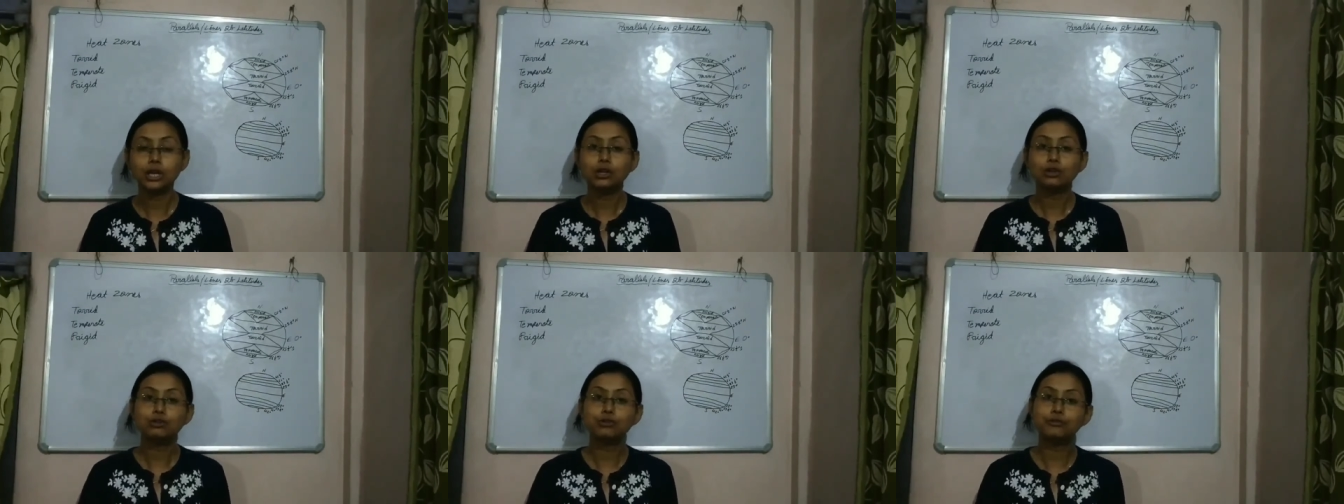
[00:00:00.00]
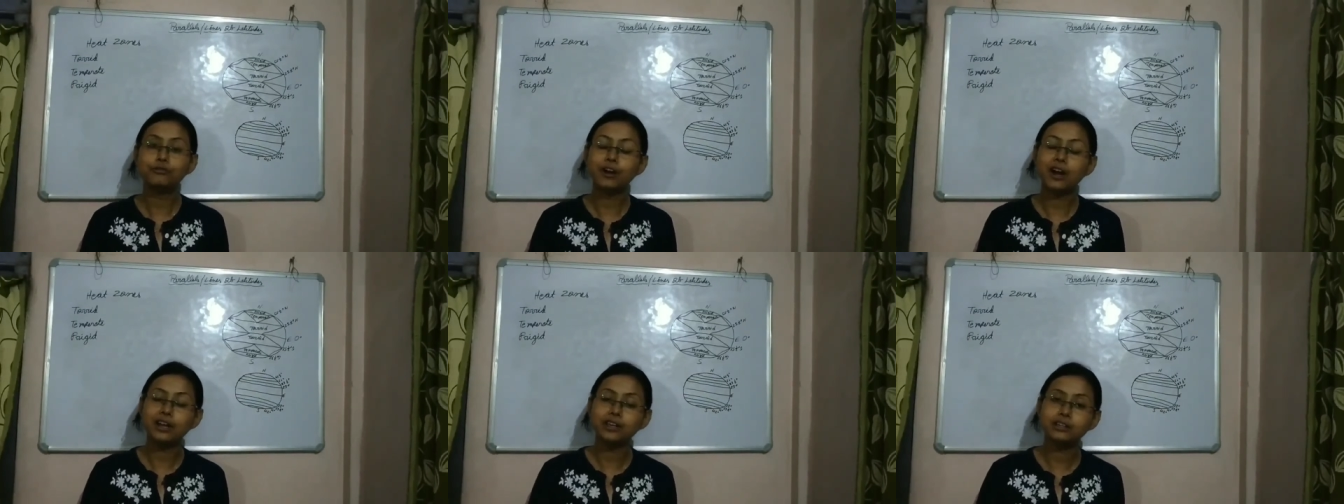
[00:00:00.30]
To
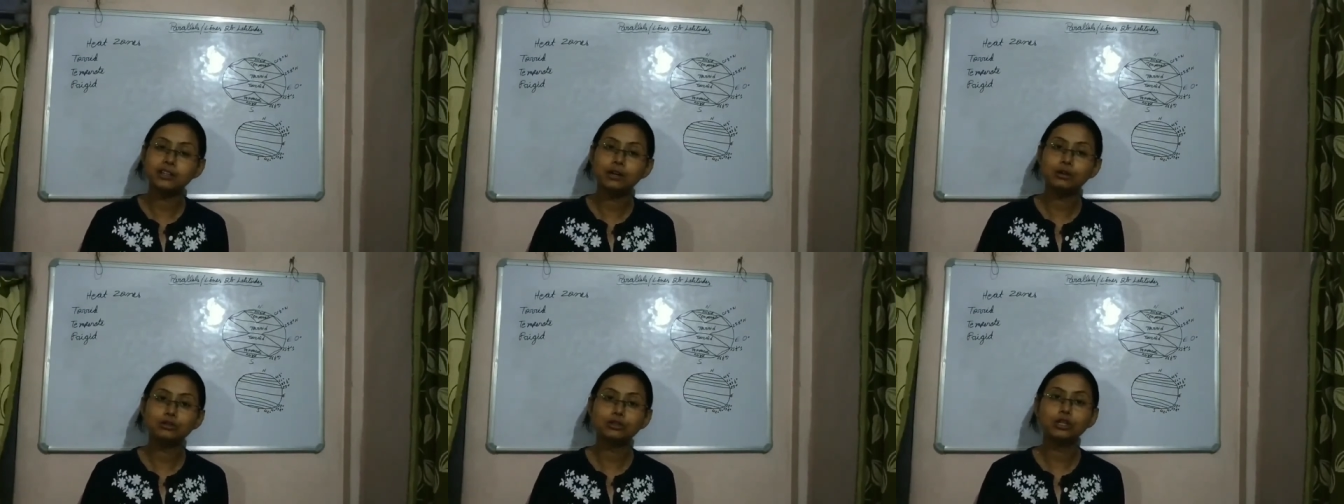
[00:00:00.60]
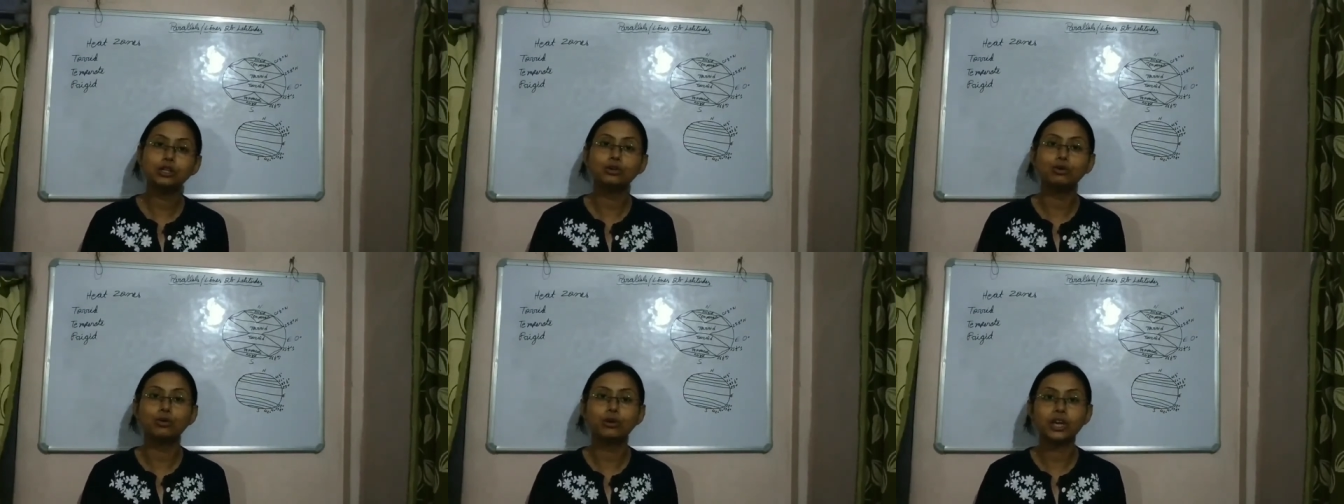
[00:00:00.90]
find out the
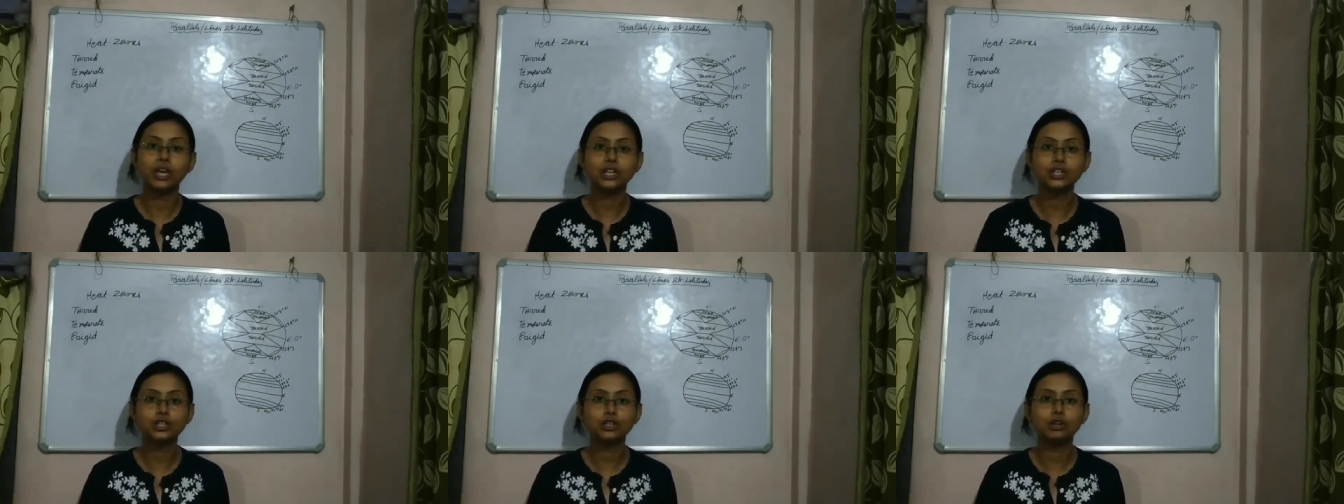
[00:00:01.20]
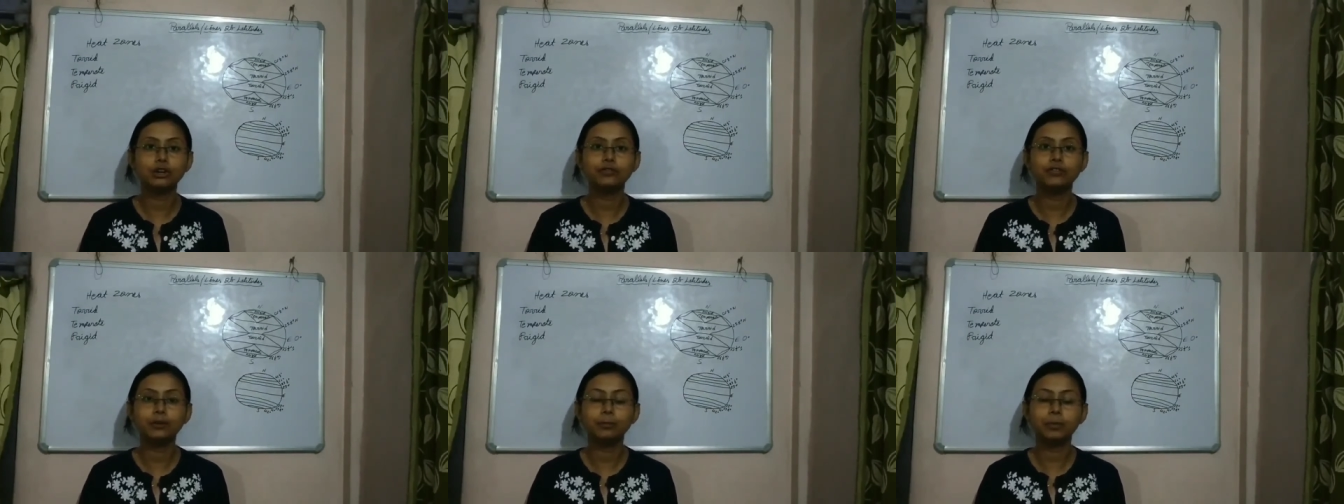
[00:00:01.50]
location
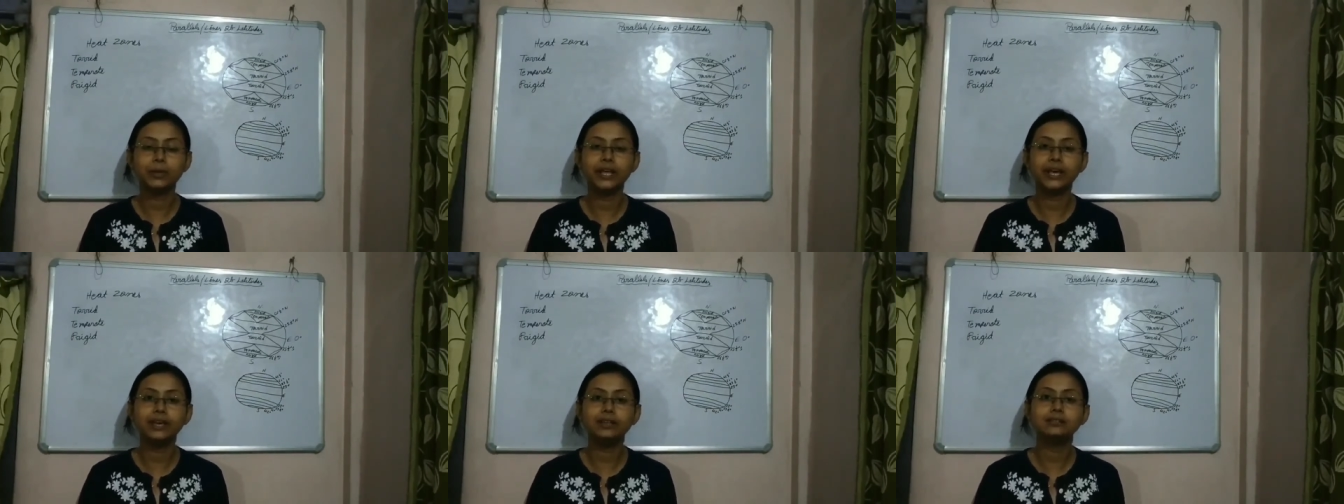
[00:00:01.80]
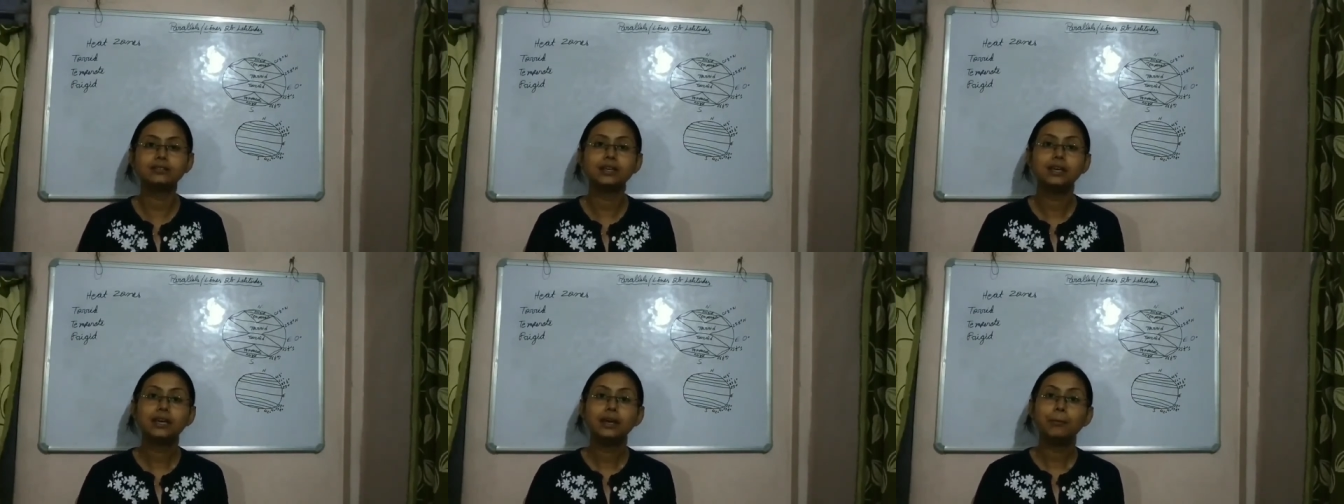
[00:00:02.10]
of a place,
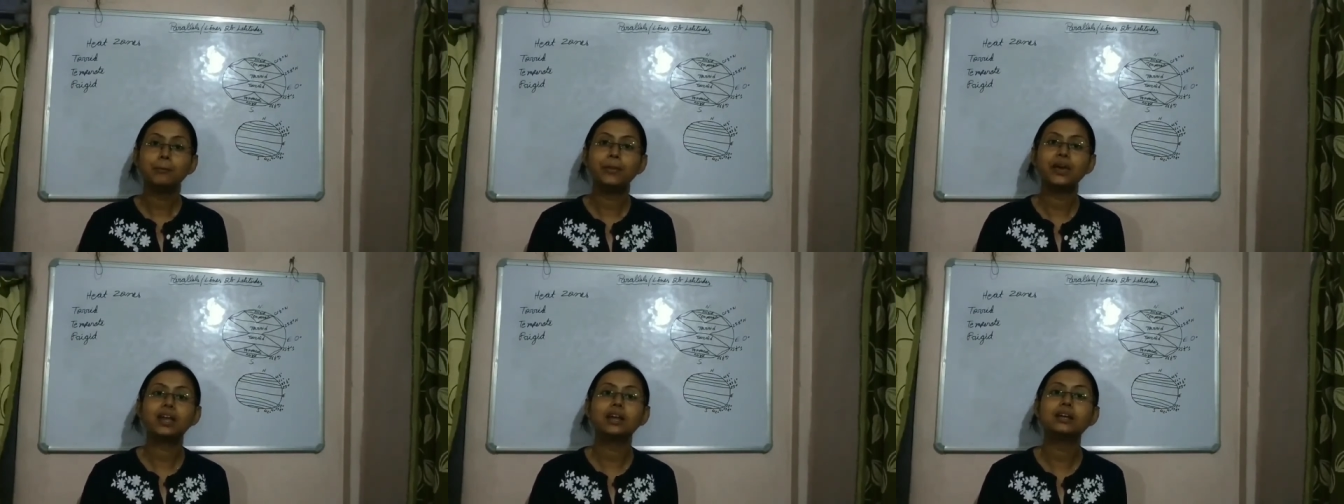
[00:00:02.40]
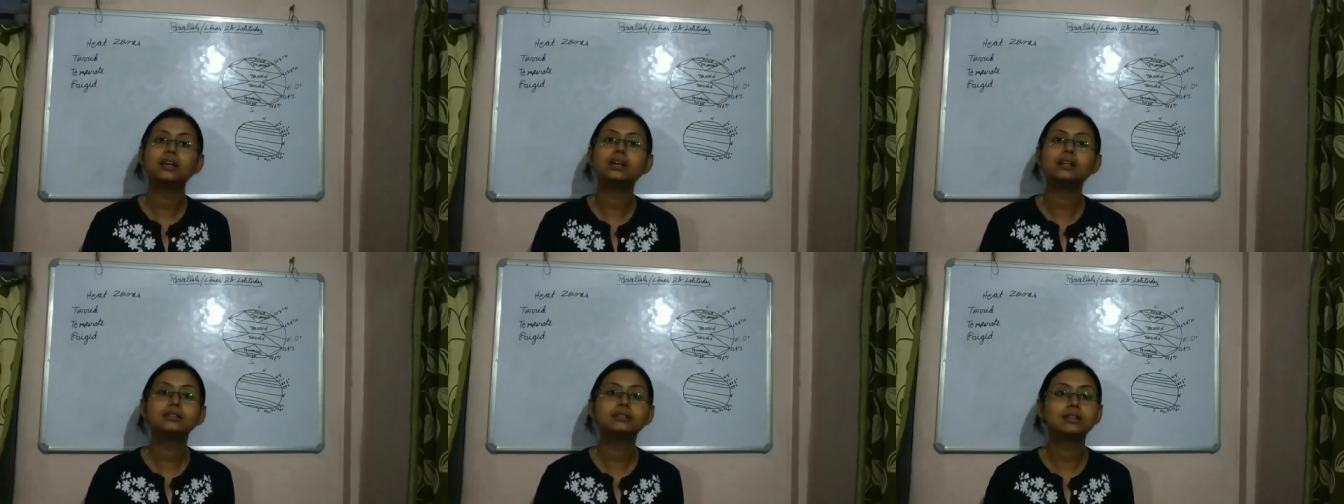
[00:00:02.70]

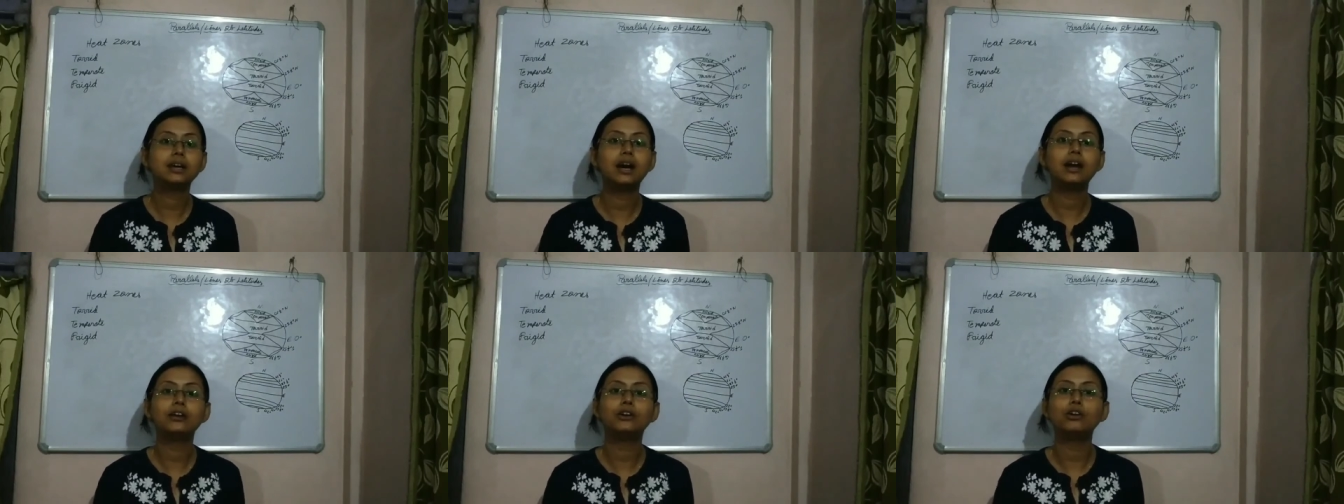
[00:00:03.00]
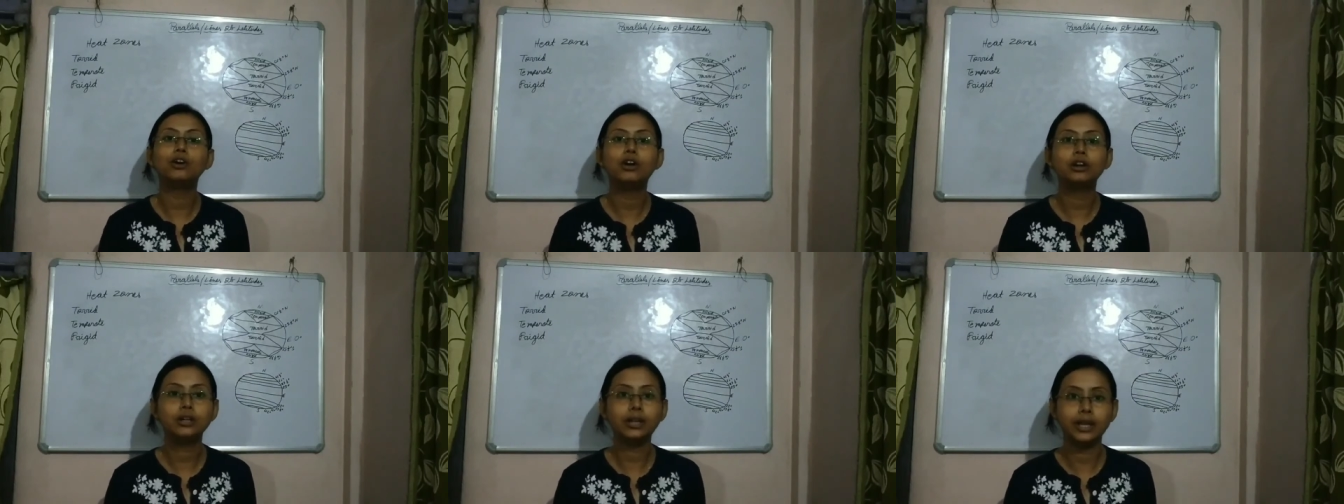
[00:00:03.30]
parallels are
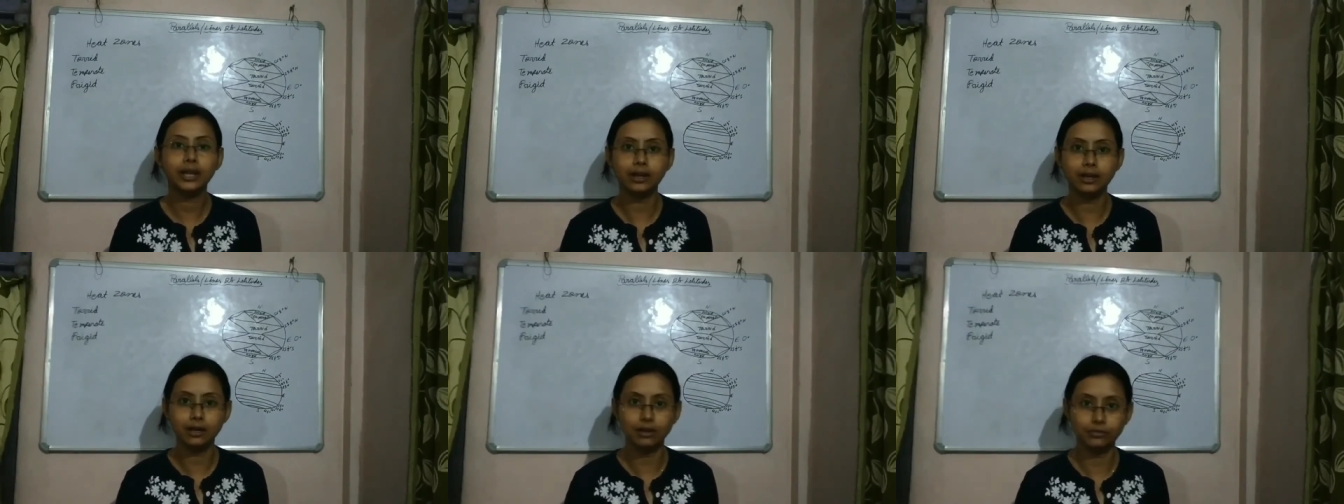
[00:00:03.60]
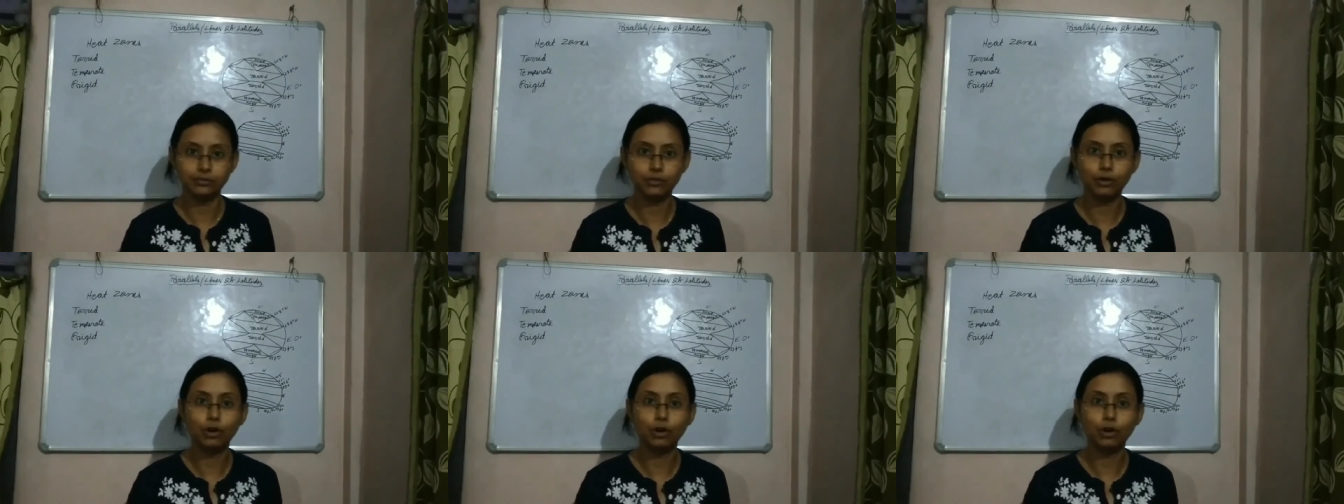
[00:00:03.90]
not enough.